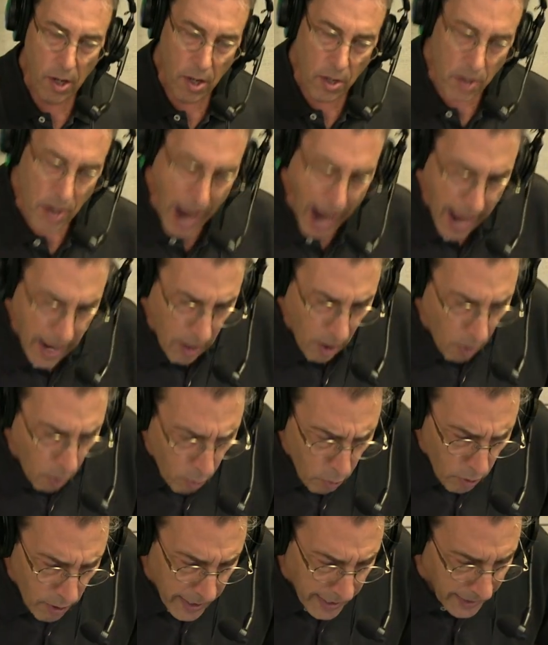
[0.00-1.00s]
not
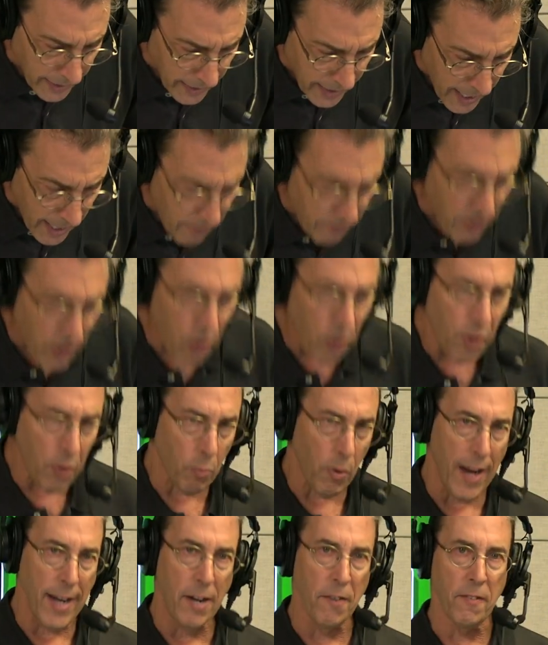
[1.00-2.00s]
only give you the
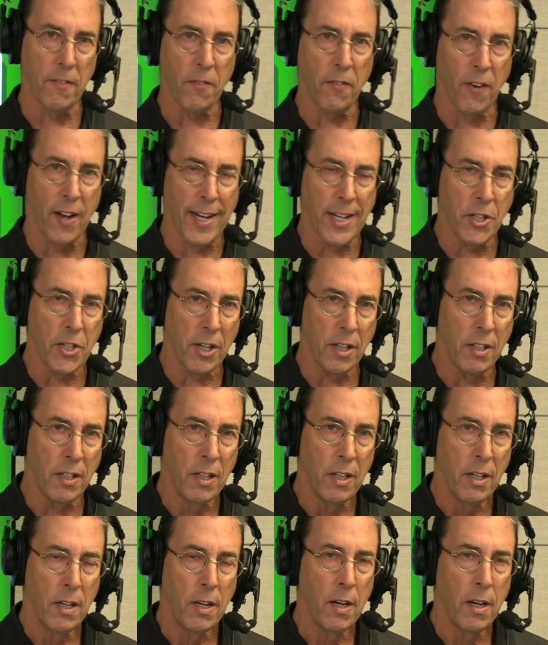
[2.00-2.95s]
rate of inflation,